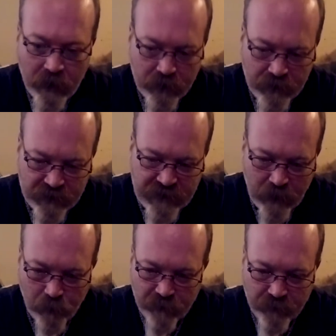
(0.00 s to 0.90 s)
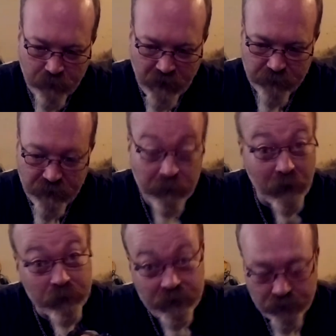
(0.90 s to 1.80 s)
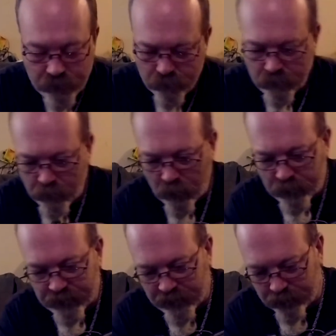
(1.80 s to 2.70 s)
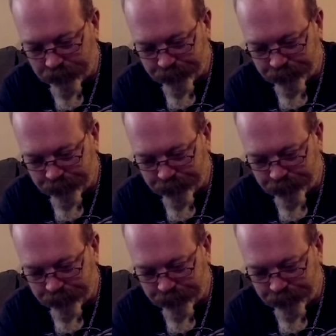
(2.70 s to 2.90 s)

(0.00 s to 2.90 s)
This, however, might be mounted to the motorcycle.